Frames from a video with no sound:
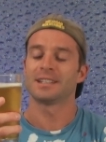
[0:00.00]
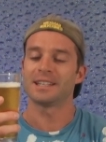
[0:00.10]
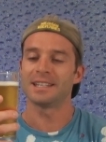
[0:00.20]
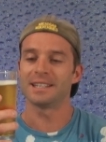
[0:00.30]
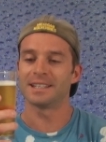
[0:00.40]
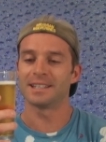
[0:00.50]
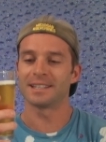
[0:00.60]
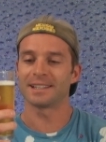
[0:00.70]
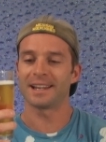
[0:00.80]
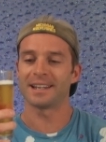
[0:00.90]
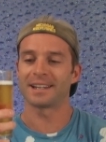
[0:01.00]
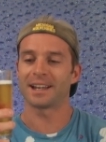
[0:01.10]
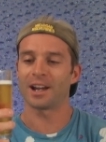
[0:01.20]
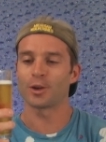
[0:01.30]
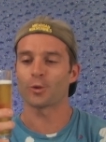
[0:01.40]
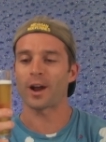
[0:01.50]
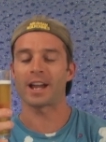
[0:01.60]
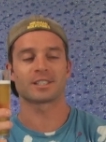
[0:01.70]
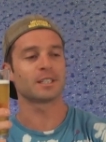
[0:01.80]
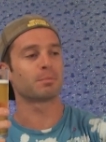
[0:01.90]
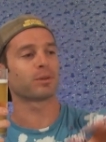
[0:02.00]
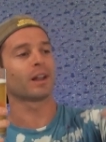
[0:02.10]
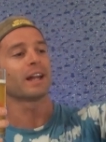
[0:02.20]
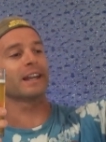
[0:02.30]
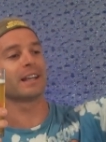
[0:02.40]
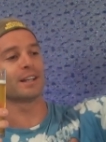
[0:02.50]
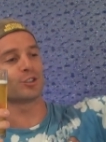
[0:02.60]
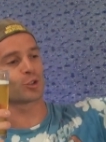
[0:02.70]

in like a grassy plain